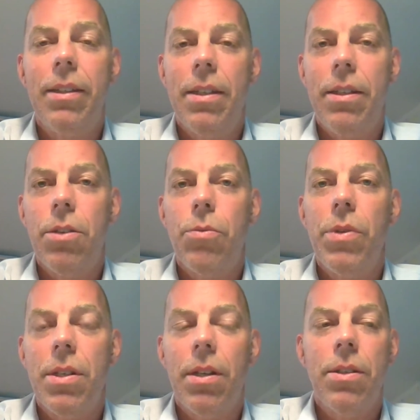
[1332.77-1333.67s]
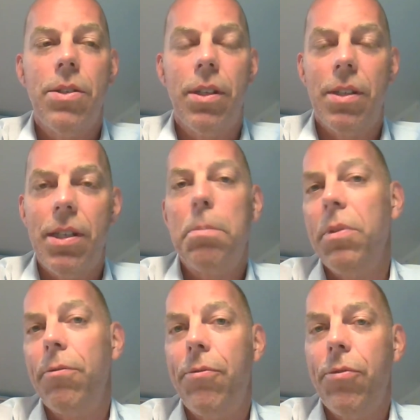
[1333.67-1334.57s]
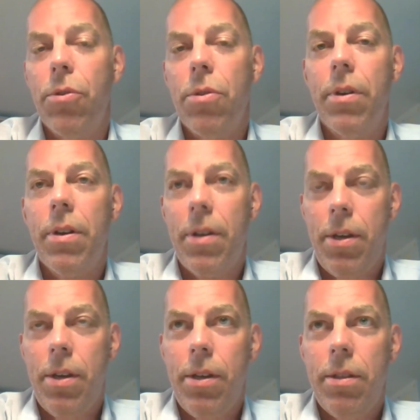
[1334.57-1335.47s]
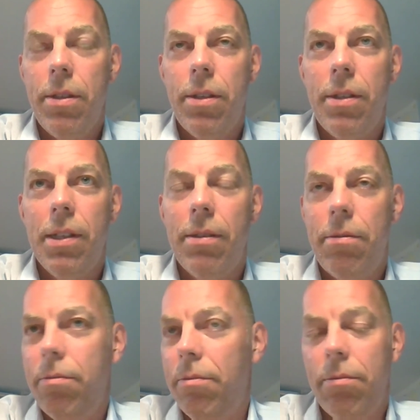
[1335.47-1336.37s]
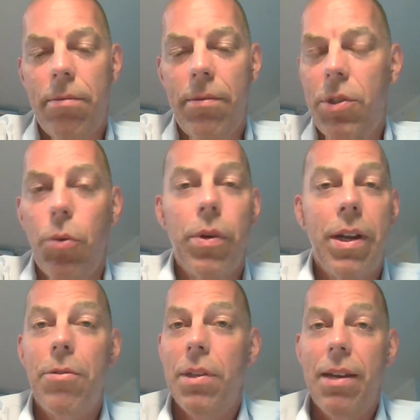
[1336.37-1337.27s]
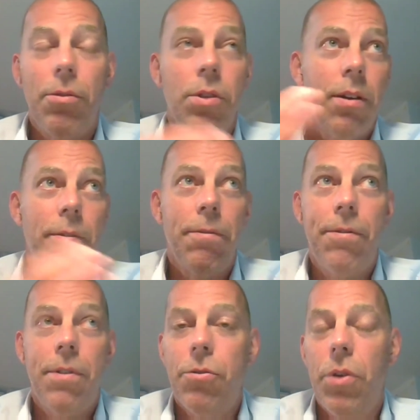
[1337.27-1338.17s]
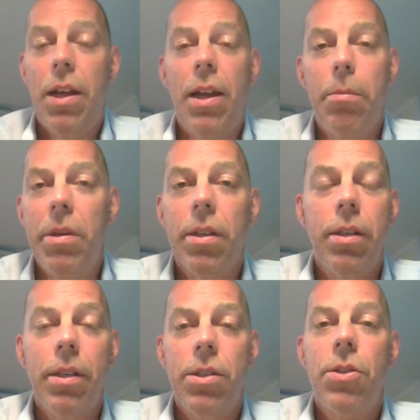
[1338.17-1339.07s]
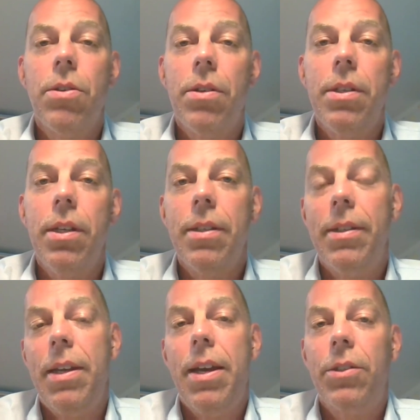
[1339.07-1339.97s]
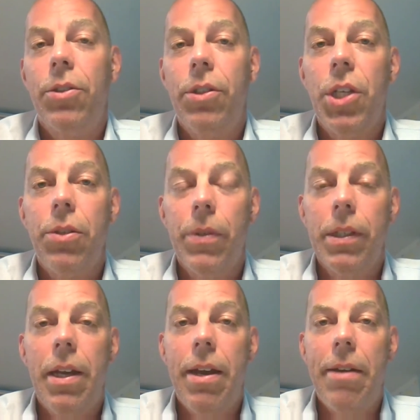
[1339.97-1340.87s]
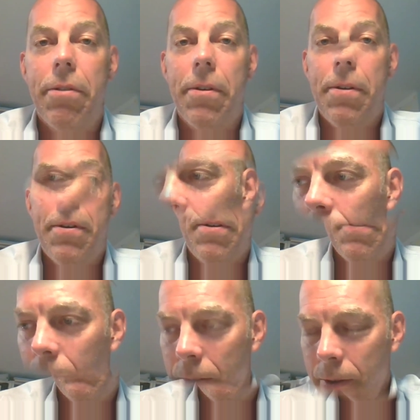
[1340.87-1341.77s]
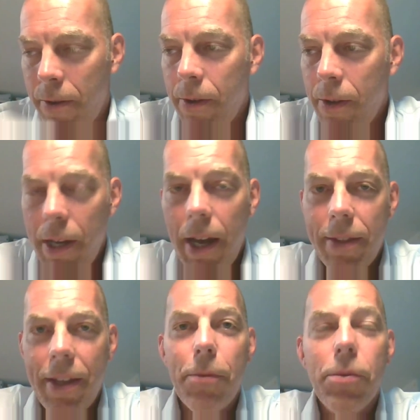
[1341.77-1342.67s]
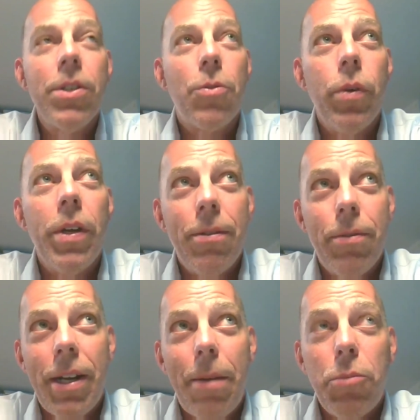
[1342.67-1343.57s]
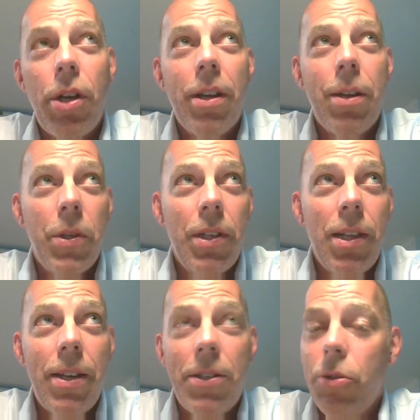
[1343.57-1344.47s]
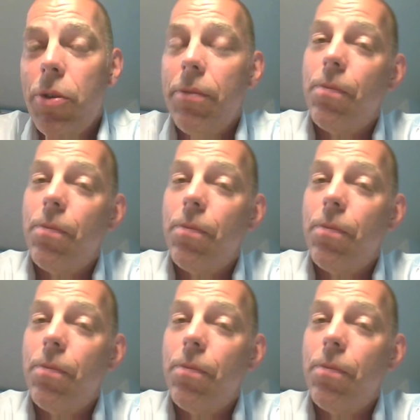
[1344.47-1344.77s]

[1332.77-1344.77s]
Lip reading: the results accepted for to whatever level of reliability and certainty that they actually genuinely have. Yeah, that was we. When I'm talking about the last sort of